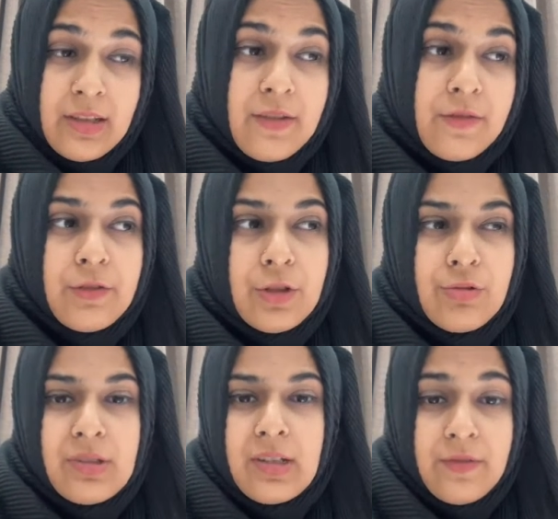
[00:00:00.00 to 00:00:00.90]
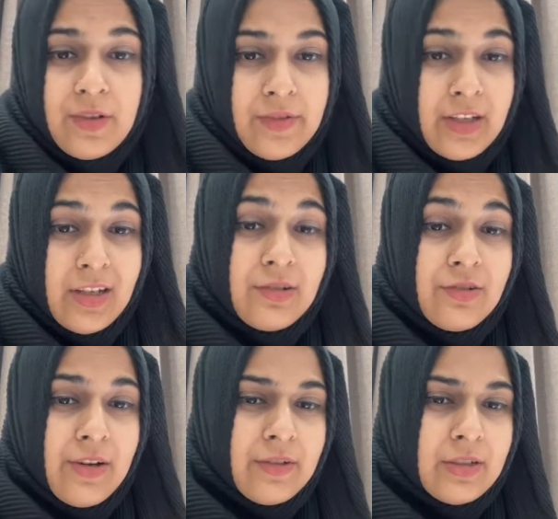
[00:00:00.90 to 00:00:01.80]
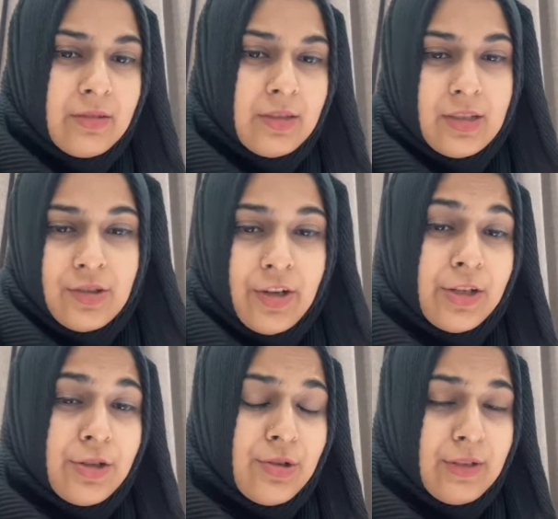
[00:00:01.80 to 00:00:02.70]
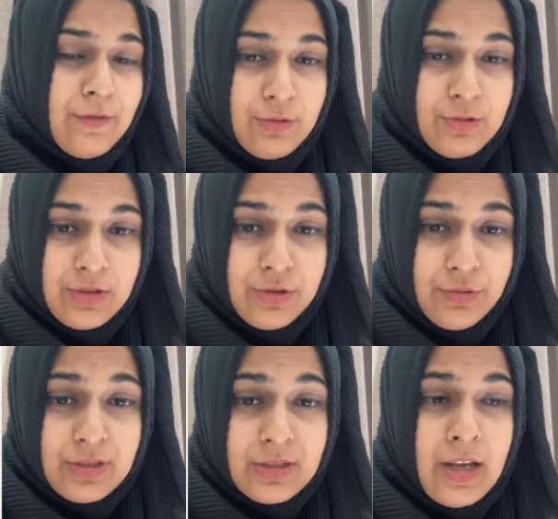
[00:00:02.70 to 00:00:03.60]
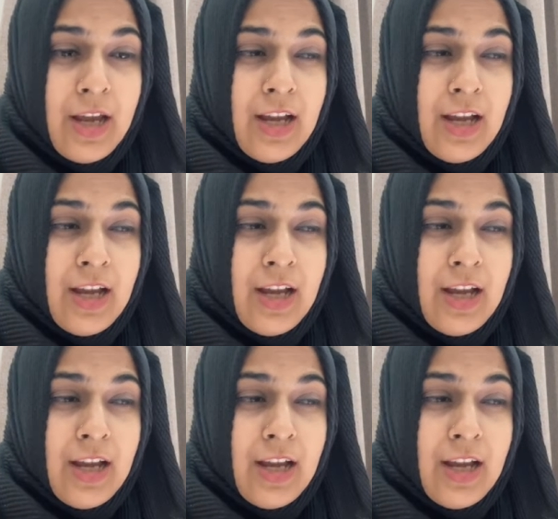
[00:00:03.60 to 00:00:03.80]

They have given you a delivery vehicle driver. They are trying to confuse the students.